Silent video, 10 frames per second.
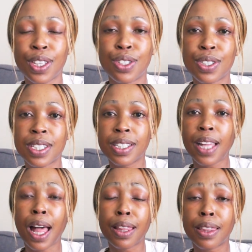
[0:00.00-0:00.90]
that you're still
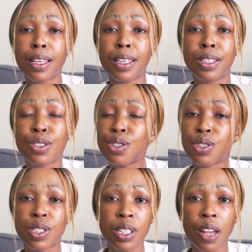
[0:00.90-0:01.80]
healthy,
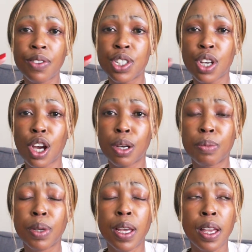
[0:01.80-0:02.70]
still have a job,